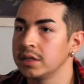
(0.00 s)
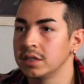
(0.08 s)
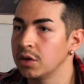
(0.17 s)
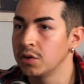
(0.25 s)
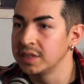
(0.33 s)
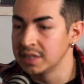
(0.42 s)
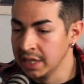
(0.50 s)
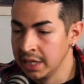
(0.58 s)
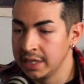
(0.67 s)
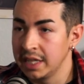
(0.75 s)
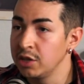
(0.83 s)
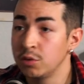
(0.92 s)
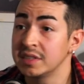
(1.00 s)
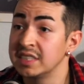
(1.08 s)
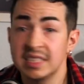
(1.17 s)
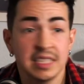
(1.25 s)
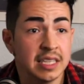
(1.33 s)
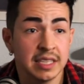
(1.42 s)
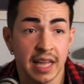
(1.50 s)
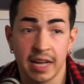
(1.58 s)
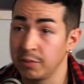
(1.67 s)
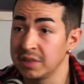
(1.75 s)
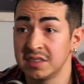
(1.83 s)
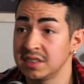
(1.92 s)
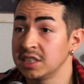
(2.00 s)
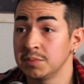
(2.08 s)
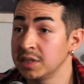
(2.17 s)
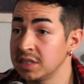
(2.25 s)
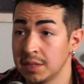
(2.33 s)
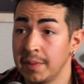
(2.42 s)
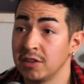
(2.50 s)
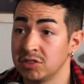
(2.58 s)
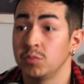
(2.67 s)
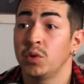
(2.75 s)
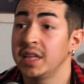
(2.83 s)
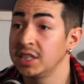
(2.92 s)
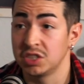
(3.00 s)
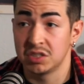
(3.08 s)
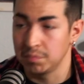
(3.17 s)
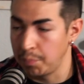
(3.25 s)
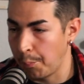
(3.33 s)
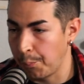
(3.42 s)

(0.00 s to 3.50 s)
Uh, you know, it's that you could see like within six months, somehow, some way, they just